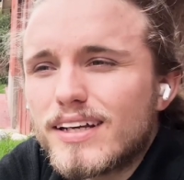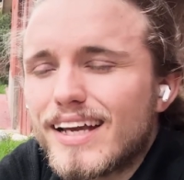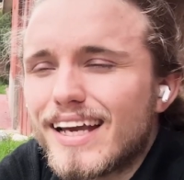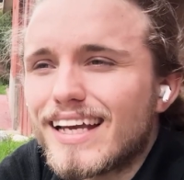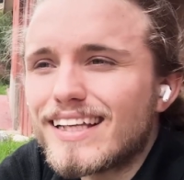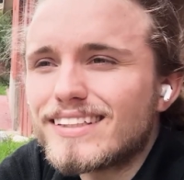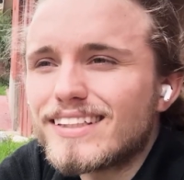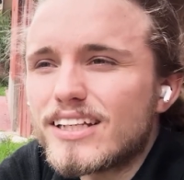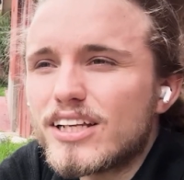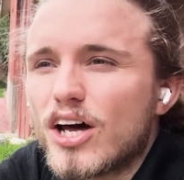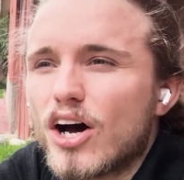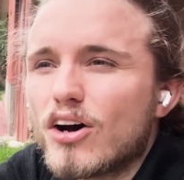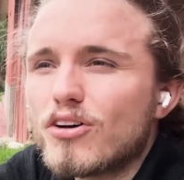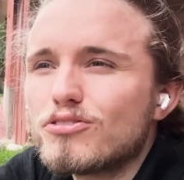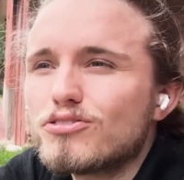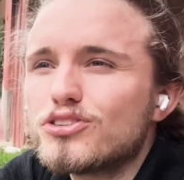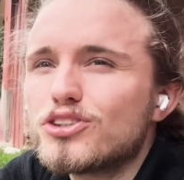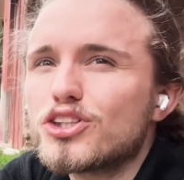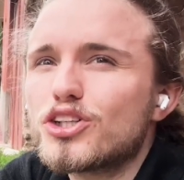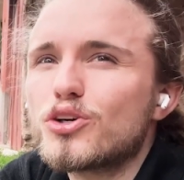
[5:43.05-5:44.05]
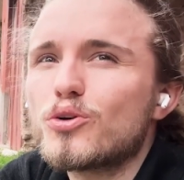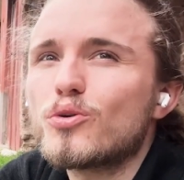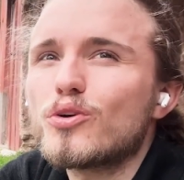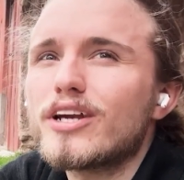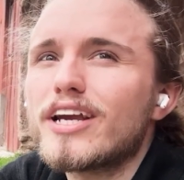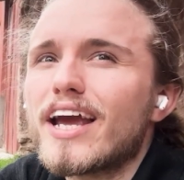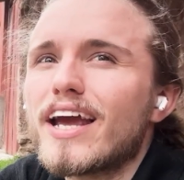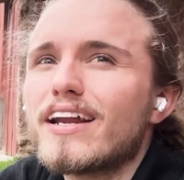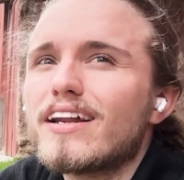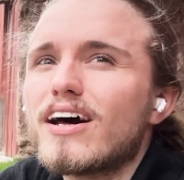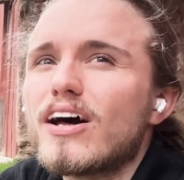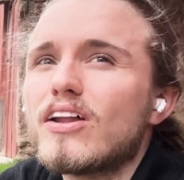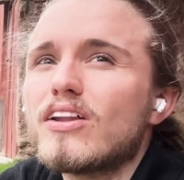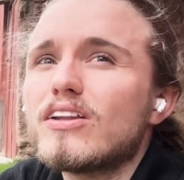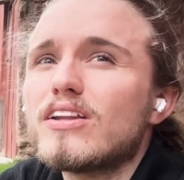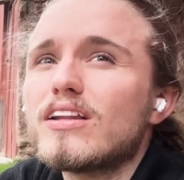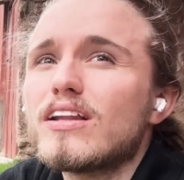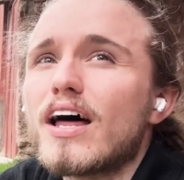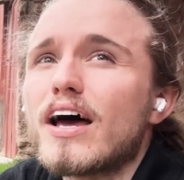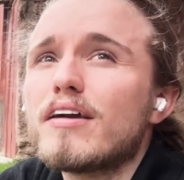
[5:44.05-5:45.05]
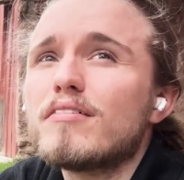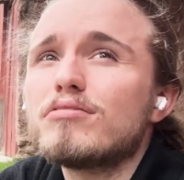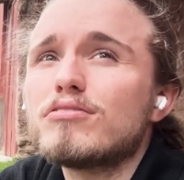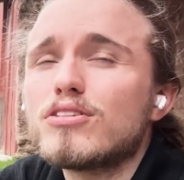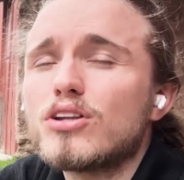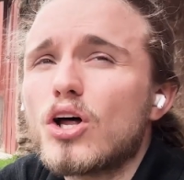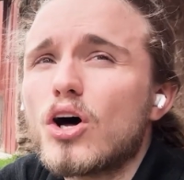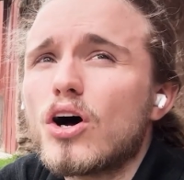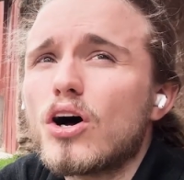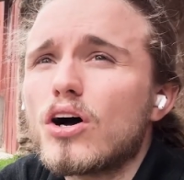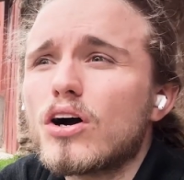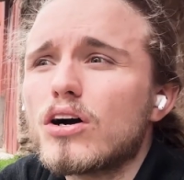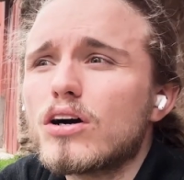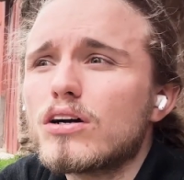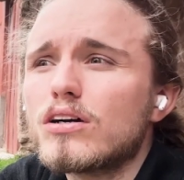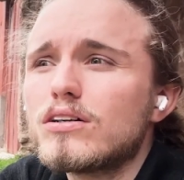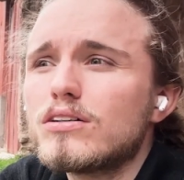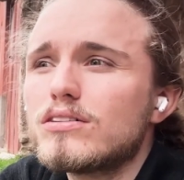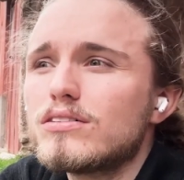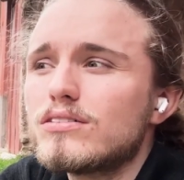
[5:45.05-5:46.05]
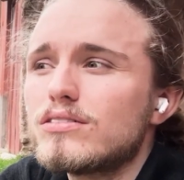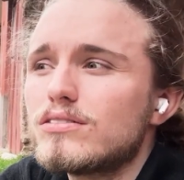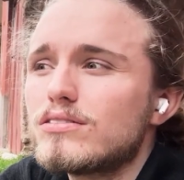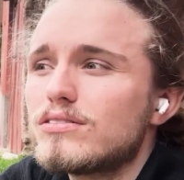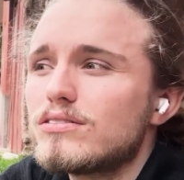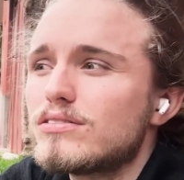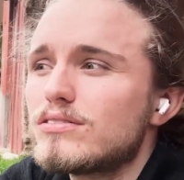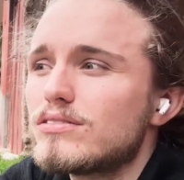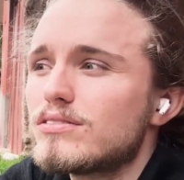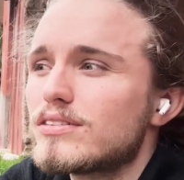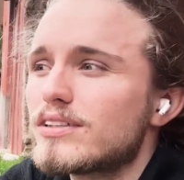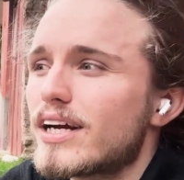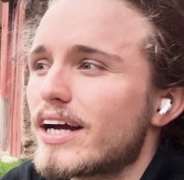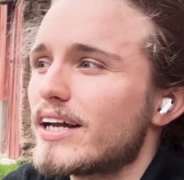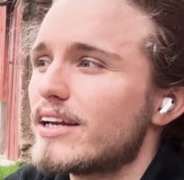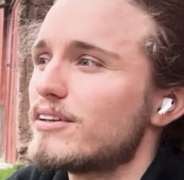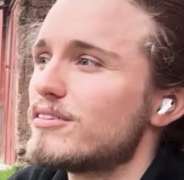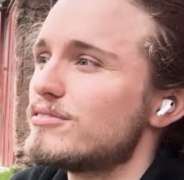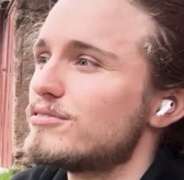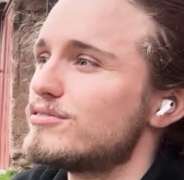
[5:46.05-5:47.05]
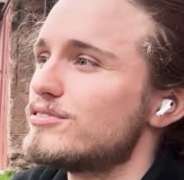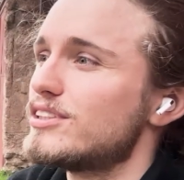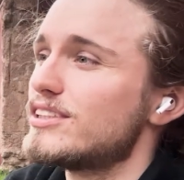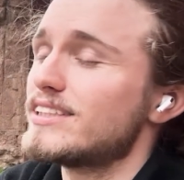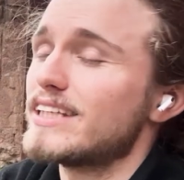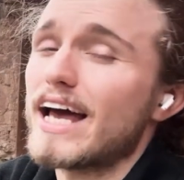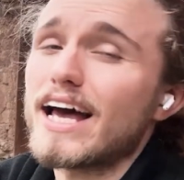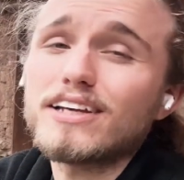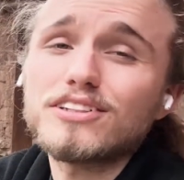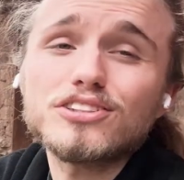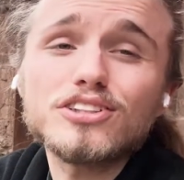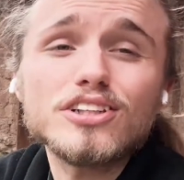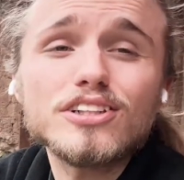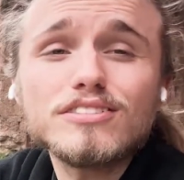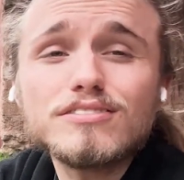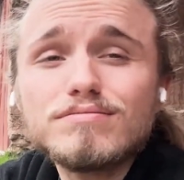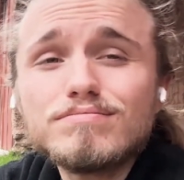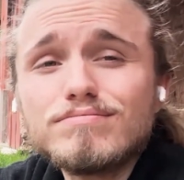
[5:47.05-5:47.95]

is enough to create a lifelong kind of disaster.